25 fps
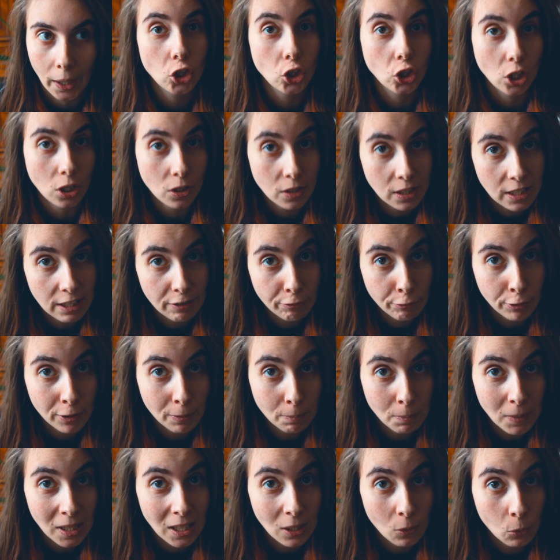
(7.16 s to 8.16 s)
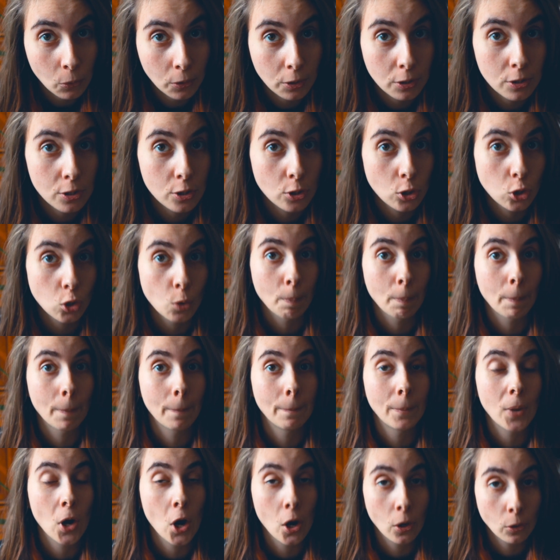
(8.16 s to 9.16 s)
Joseph and me were
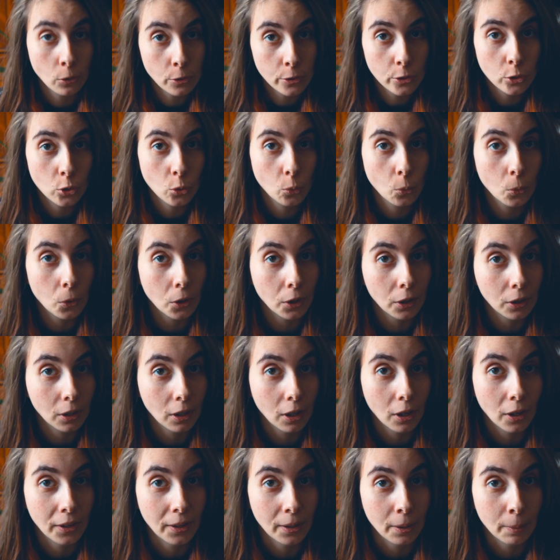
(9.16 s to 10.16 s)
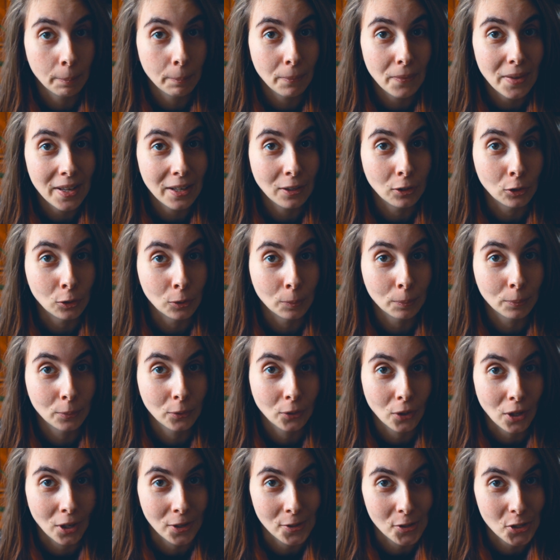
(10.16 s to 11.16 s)
supposed to work on a bigger
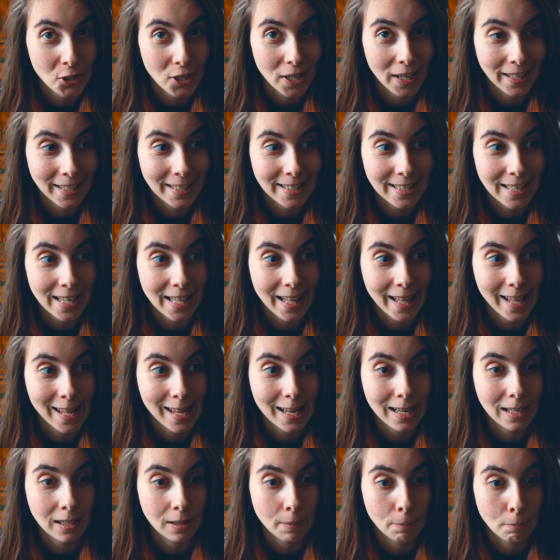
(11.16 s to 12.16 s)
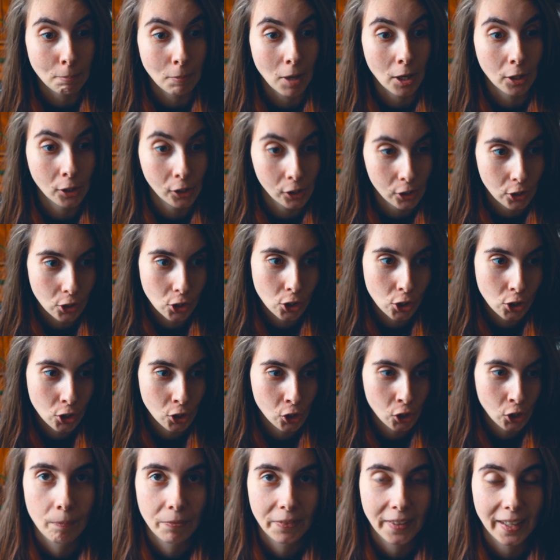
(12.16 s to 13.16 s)
project in March.
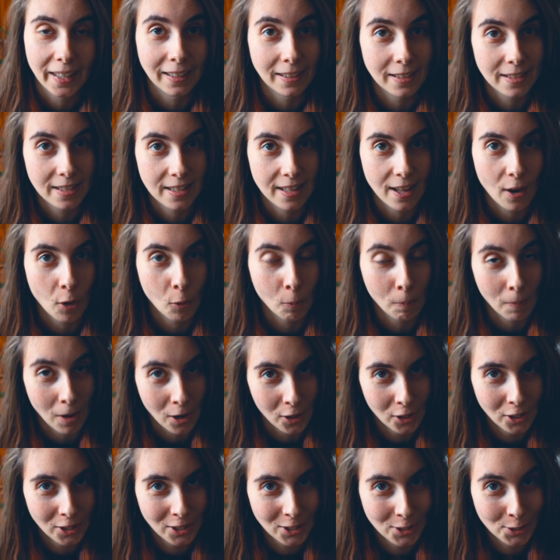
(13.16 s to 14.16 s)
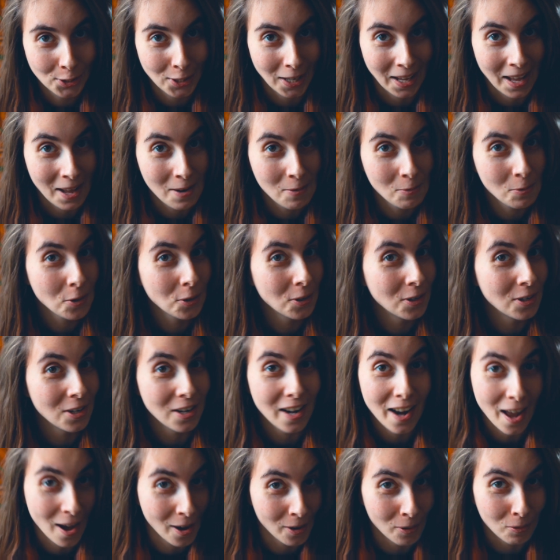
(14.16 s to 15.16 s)
It is now March and we're
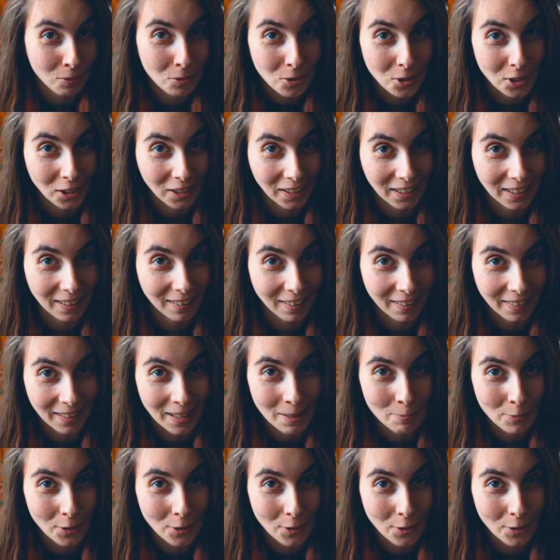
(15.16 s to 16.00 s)
not working on that